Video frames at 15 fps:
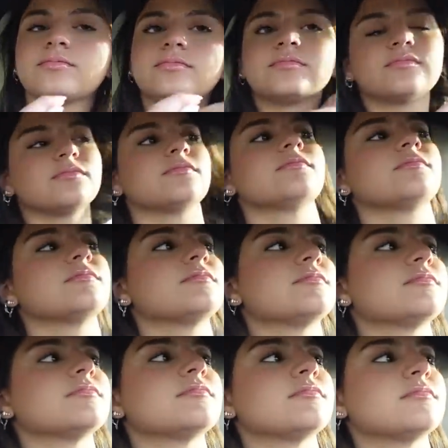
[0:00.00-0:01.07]

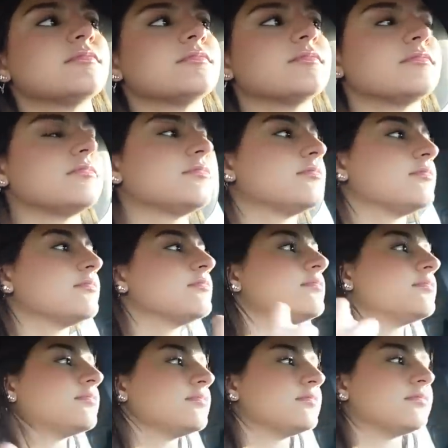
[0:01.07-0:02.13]

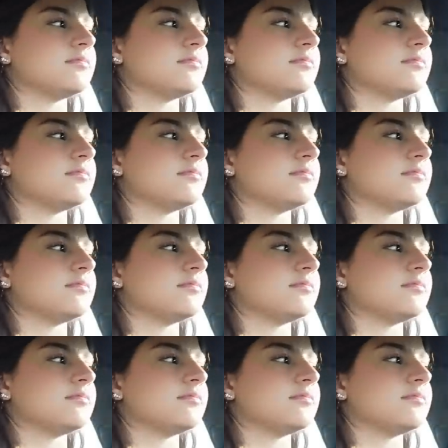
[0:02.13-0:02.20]
[no speech]